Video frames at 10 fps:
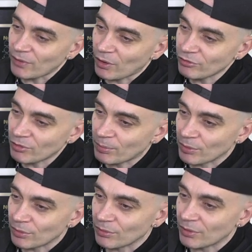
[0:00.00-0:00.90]

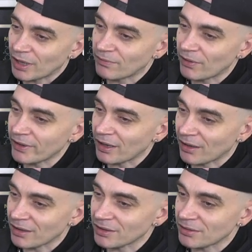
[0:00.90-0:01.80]
honorable and very
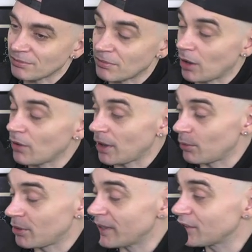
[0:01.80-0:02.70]
hard oh,
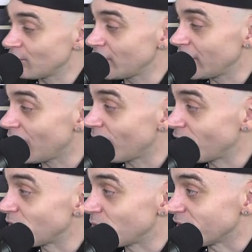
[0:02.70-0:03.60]
i would imagine really hard
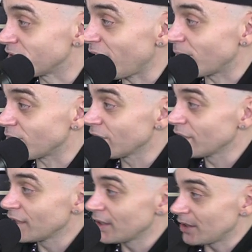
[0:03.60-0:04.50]
thing to accept
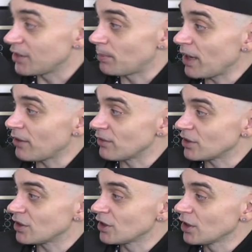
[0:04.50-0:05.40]
mm. as a
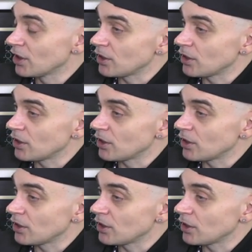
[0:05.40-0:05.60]
parent that